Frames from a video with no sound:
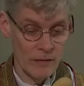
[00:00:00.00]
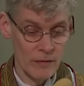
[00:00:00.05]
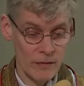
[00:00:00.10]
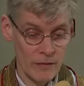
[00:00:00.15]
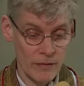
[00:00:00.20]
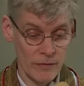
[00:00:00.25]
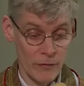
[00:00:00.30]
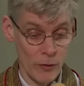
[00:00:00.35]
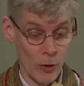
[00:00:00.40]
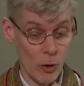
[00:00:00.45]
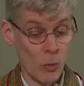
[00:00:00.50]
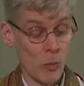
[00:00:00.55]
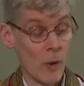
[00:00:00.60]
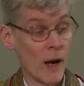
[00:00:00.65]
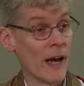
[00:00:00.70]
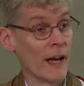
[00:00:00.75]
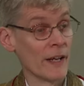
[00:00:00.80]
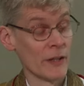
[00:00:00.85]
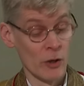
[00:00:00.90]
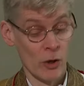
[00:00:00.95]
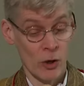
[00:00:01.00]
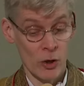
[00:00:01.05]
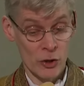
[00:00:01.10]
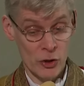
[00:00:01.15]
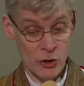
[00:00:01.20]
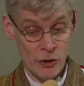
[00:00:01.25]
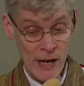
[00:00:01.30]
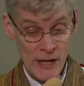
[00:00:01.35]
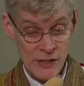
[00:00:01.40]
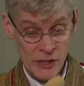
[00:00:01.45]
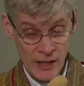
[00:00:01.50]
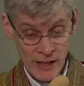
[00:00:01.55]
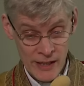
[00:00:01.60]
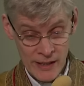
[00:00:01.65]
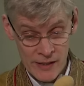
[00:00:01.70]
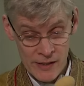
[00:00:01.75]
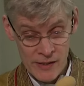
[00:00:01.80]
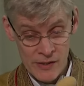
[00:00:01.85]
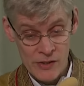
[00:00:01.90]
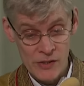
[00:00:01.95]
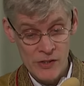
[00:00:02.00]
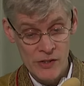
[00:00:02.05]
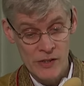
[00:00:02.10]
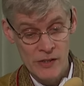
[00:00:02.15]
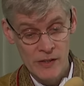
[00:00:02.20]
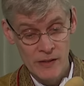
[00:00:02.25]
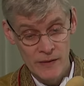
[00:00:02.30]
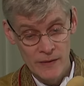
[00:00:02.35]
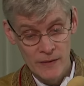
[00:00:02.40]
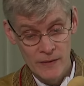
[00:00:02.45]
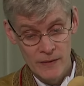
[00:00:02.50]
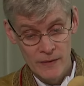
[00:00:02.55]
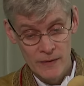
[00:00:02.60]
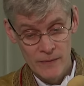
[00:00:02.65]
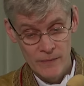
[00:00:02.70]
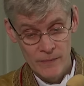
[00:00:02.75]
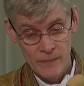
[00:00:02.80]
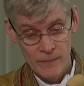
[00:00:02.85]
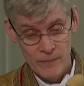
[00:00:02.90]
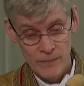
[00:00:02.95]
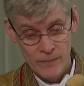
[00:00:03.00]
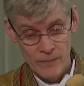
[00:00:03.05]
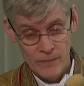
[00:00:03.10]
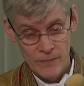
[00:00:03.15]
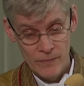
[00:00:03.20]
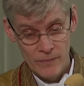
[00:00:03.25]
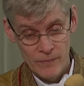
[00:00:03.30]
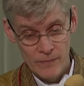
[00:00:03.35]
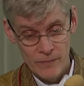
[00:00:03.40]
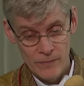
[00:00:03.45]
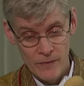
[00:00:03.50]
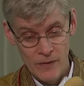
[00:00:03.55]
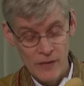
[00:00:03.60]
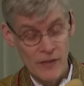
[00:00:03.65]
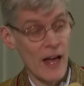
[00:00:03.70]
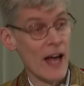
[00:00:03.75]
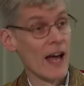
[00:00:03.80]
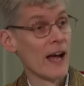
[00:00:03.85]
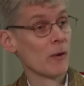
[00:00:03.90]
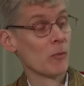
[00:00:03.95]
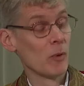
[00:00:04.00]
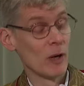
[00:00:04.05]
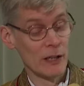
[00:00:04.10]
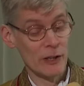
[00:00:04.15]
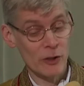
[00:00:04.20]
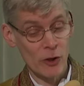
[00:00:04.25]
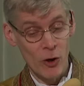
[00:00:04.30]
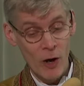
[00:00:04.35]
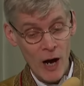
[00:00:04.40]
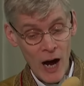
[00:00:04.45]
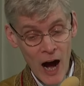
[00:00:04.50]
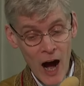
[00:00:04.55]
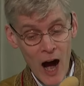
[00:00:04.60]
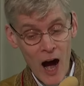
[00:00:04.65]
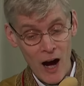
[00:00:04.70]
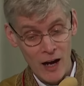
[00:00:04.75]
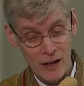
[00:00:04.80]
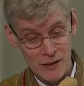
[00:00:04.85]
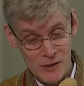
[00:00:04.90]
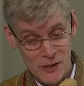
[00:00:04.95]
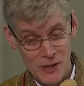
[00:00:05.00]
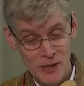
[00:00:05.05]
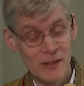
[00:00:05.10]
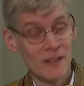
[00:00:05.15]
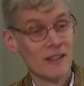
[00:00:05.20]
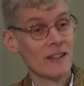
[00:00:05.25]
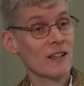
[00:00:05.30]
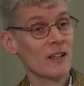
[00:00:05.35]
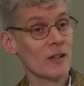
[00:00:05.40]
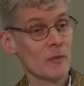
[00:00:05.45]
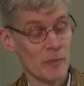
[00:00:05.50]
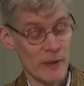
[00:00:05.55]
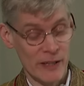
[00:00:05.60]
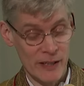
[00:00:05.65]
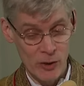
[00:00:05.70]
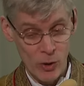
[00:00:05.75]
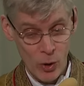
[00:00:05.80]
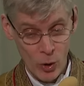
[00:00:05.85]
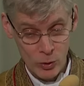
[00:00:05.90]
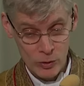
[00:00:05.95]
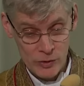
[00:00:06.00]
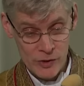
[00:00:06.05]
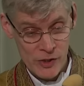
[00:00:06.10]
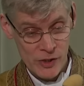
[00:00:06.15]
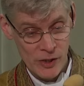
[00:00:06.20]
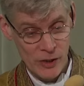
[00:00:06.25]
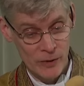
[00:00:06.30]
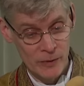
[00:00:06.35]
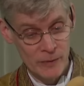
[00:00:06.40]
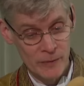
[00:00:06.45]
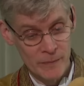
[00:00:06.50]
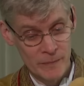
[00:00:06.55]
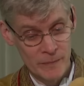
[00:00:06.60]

For where your treasure is, there will your heart be also.